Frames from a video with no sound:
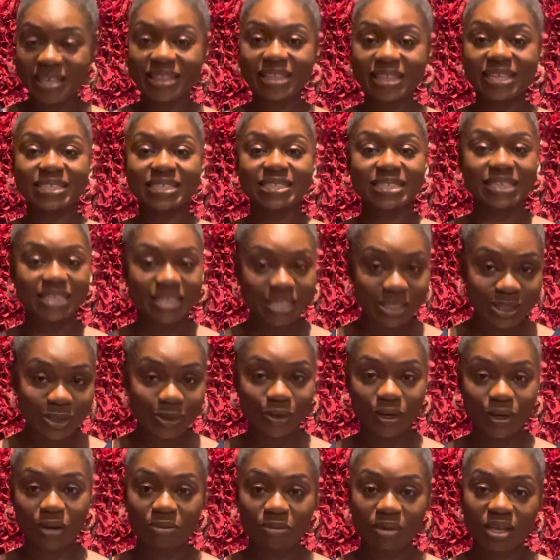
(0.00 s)
This is
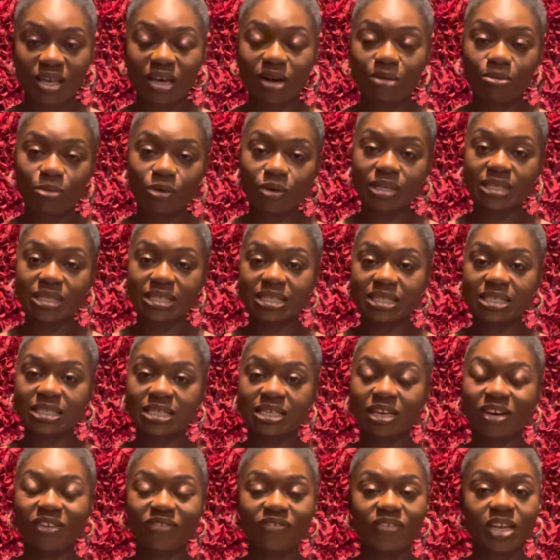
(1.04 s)
going to be a more
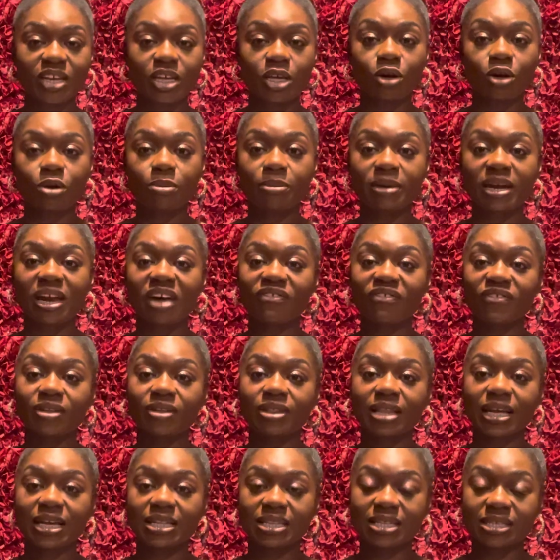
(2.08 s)
detailed video, but I feel
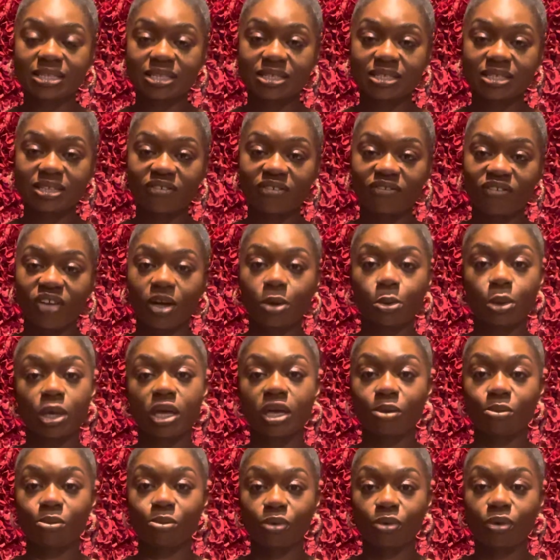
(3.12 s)
like this is a very
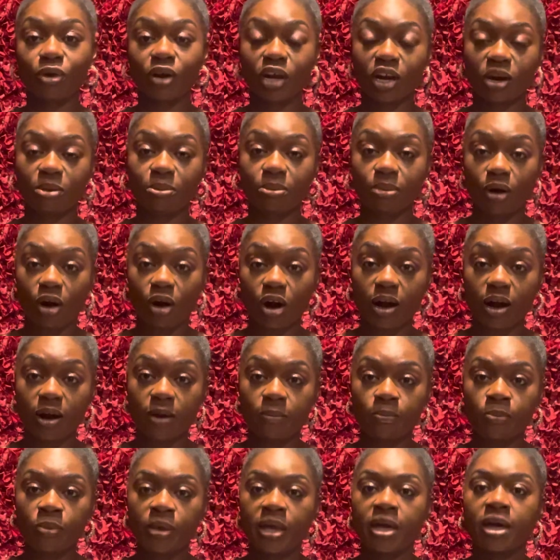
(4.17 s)
important
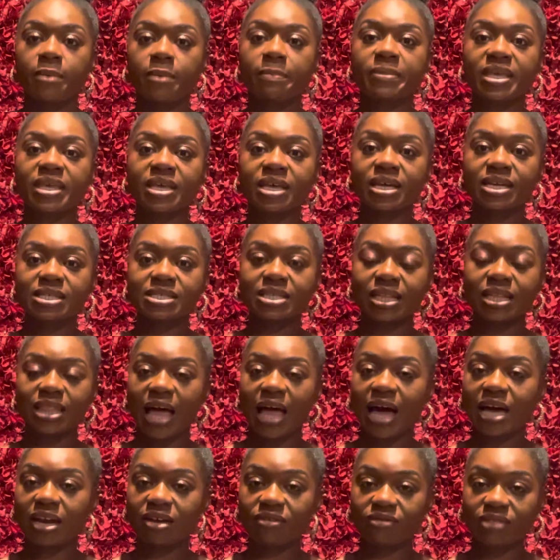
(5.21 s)
part because a
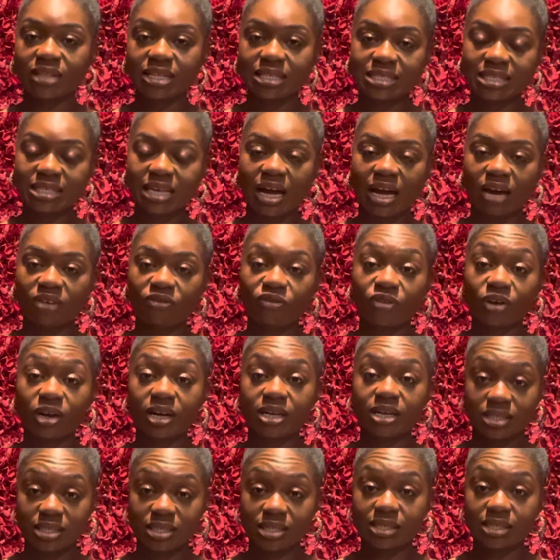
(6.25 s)
lot of the time for
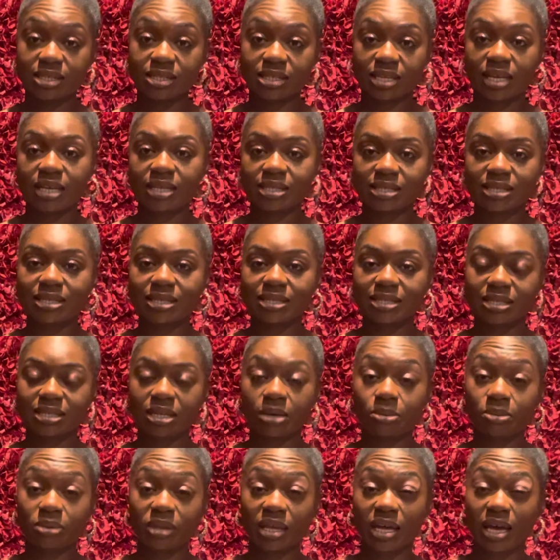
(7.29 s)
us to stick to
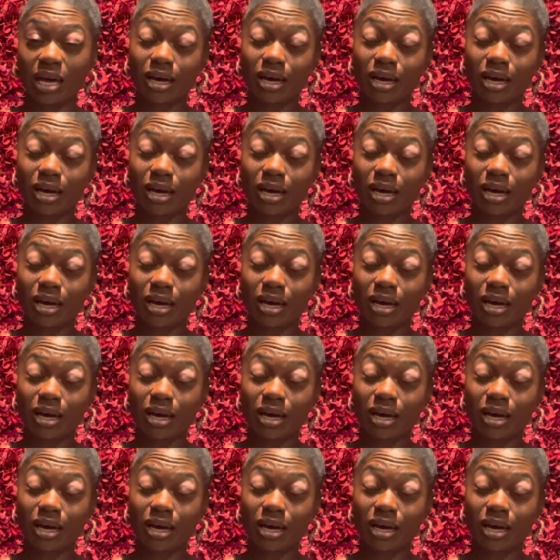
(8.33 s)
something,